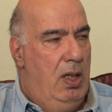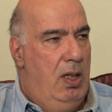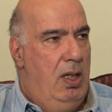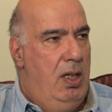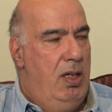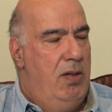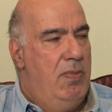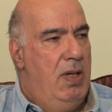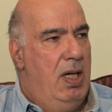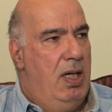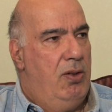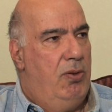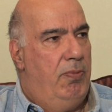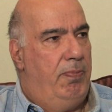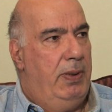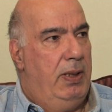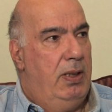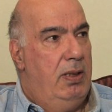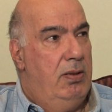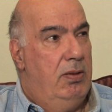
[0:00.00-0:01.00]
In my
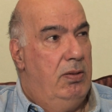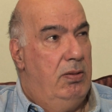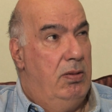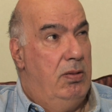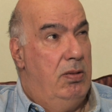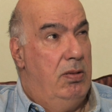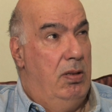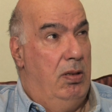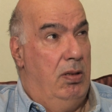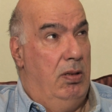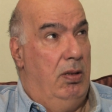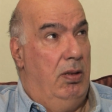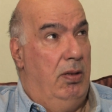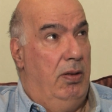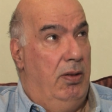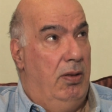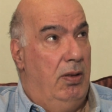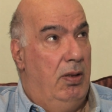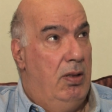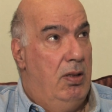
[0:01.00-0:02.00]
opinion,
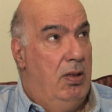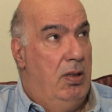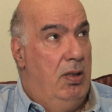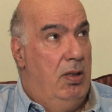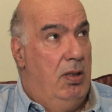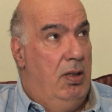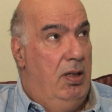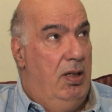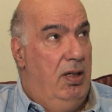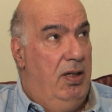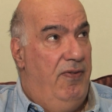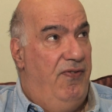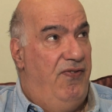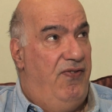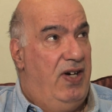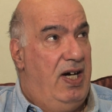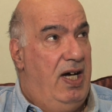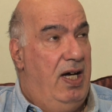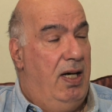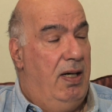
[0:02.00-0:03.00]

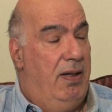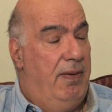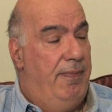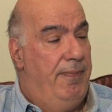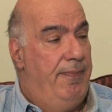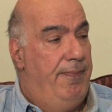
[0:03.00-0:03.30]
fire.